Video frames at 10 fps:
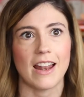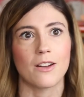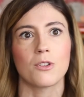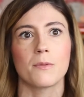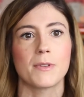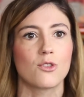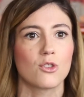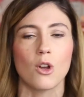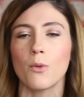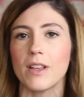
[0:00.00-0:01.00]
And it would have been
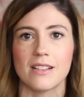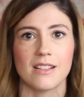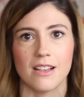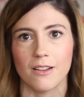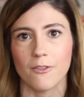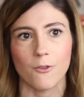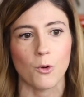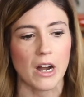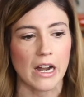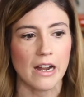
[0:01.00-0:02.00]
so easy
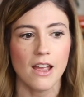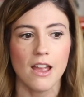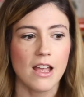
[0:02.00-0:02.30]
for